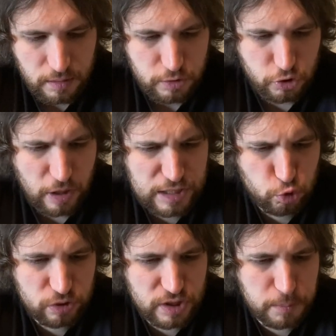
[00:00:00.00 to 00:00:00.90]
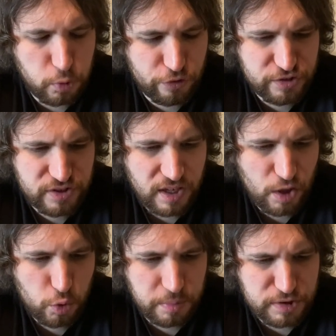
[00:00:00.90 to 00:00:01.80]
So I actually did put this
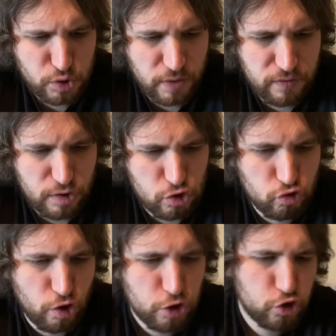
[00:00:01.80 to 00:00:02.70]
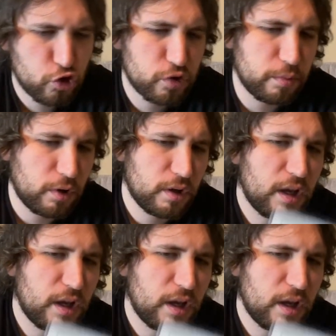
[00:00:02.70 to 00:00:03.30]
together, but I still have the instructions, but it